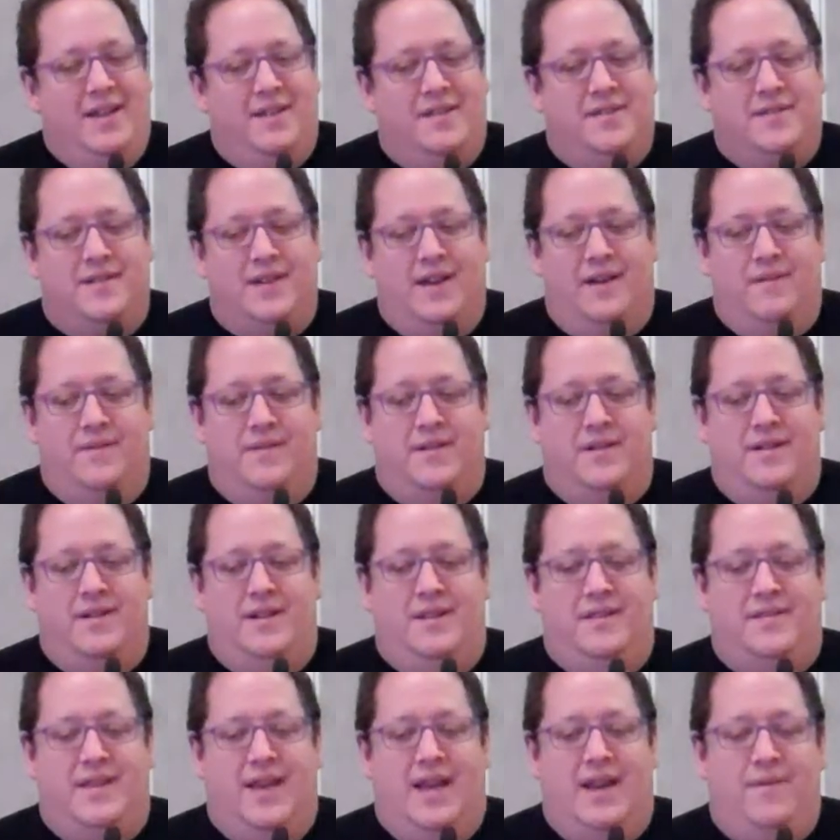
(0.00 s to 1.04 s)
discovered
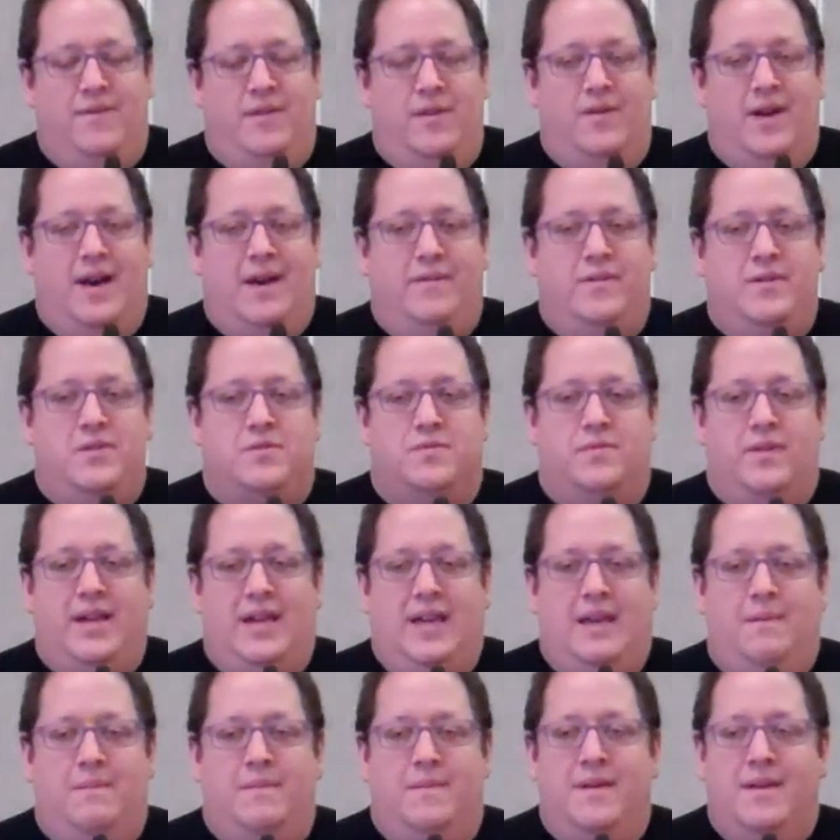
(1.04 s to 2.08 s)
is that if you have a
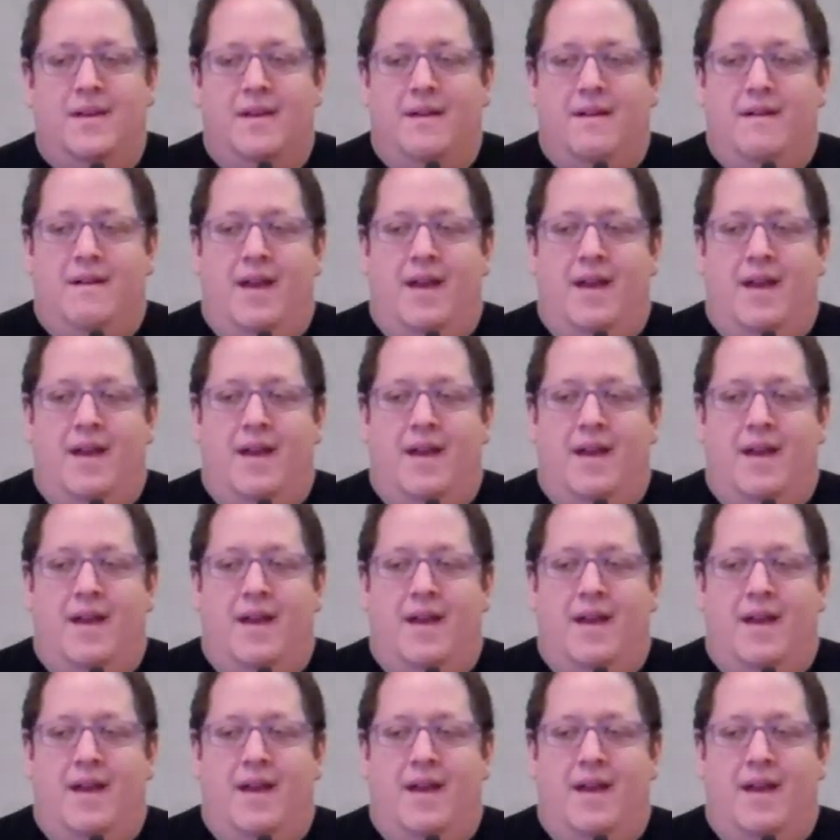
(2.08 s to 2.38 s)
dream